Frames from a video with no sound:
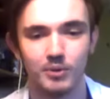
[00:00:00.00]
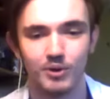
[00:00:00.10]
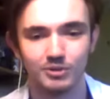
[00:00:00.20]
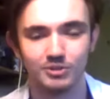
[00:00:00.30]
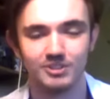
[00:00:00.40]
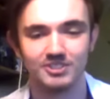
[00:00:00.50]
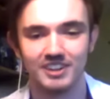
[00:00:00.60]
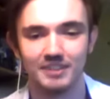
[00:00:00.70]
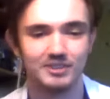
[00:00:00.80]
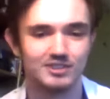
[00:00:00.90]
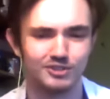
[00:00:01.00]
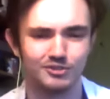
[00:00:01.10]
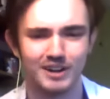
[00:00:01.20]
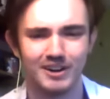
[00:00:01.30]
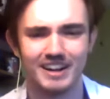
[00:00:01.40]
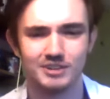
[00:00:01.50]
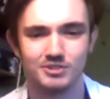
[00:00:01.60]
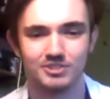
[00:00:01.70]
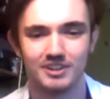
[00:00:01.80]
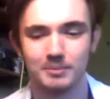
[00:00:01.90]
rehearsals and stuff, it's just very
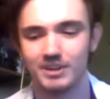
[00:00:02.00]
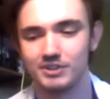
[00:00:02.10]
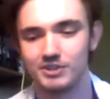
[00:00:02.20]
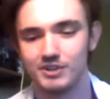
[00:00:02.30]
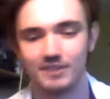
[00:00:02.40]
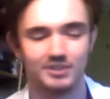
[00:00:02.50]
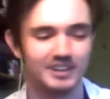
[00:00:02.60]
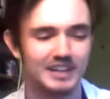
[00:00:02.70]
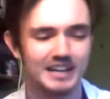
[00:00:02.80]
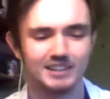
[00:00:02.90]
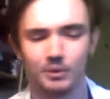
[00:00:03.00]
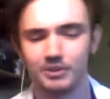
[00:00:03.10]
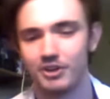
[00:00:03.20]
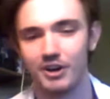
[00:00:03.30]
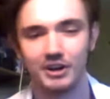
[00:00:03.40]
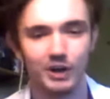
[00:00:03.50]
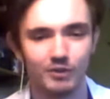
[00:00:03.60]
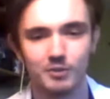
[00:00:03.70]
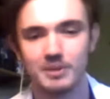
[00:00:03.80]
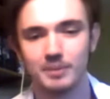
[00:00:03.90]
interesting because you have to deal with talking
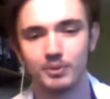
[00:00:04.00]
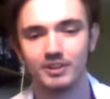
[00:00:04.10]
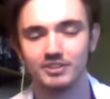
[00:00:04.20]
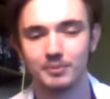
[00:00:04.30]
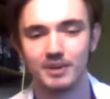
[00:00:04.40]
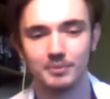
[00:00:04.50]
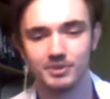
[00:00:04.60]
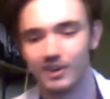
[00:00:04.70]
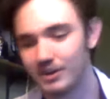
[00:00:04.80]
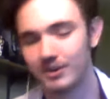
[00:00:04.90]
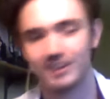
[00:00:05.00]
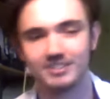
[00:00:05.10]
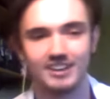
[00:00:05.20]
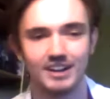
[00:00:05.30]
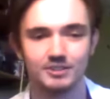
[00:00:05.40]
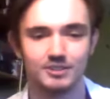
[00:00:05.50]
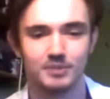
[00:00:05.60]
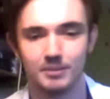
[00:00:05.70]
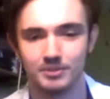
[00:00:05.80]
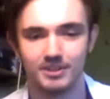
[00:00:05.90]
over people, and sometimes the audio cuts out, and
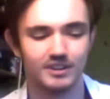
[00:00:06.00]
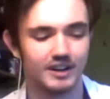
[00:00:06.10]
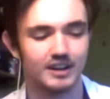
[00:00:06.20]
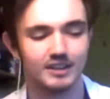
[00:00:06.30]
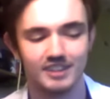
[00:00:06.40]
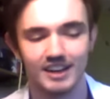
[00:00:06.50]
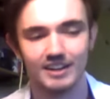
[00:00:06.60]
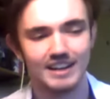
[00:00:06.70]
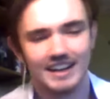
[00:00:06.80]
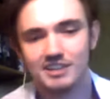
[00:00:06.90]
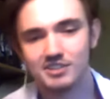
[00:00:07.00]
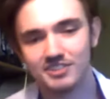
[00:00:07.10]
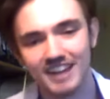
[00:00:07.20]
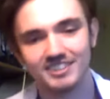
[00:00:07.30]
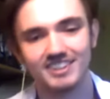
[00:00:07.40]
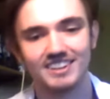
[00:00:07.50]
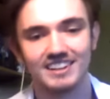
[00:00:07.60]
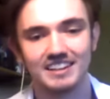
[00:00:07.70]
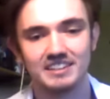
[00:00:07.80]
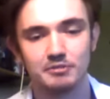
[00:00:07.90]
sometimes the internet cuts out. just adds a,
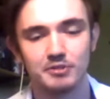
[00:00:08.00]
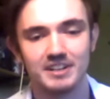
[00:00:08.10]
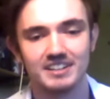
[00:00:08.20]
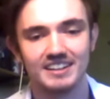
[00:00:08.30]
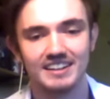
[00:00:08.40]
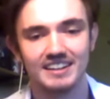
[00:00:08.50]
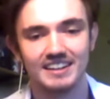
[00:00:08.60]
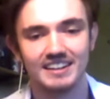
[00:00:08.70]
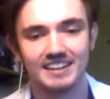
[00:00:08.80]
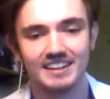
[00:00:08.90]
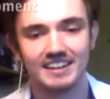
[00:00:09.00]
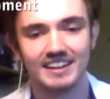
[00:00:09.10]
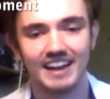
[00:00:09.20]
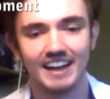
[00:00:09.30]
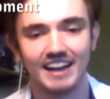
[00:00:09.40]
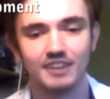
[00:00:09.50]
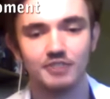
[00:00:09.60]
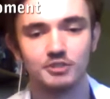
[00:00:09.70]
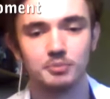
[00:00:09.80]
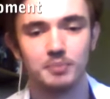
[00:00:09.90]
a different
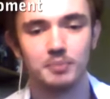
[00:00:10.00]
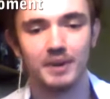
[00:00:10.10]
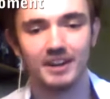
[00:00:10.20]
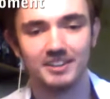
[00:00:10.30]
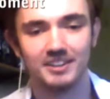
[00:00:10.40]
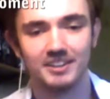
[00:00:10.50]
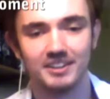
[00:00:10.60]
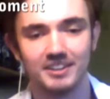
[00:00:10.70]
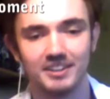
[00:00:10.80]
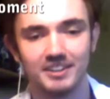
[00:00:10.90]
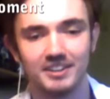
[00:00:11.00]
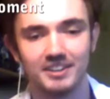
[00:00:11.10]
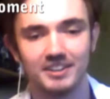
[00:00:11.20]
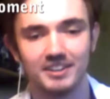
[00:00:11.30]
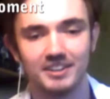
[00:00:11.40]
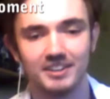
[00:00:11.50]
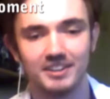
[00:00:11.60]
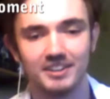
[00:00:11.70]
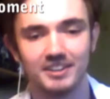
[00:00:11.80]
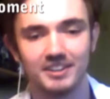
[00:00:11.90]
aspect that most haven't
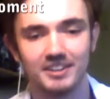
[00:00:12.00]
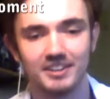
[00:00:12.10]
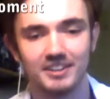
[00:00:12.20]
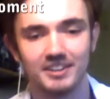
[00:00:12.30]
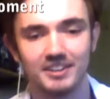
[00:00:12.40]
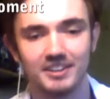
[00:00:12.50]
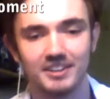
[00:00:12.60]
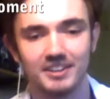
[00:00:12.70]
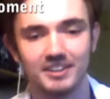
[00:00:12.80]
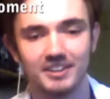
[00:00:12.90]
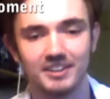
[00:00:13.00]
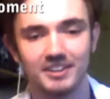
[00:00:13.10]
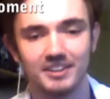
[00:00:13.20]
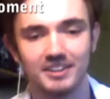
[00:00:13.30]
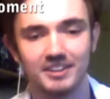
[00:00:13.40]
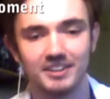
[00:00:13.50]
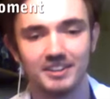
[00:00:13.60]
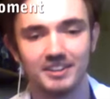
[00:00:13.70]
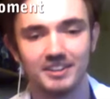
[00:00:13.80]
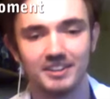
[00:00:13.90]
seen. It's, it's it's fun. It's
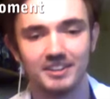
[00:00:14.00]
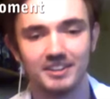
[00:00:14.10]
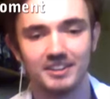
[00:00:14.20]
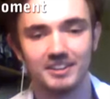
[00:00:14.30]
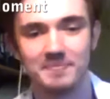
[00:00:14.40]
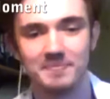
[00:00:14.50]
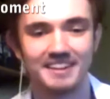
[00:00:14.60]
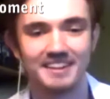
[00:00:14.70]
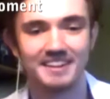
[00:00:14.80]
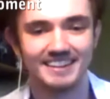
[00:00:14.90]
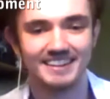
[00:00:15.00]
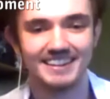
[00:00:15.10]
interesting to deal with it for the first time.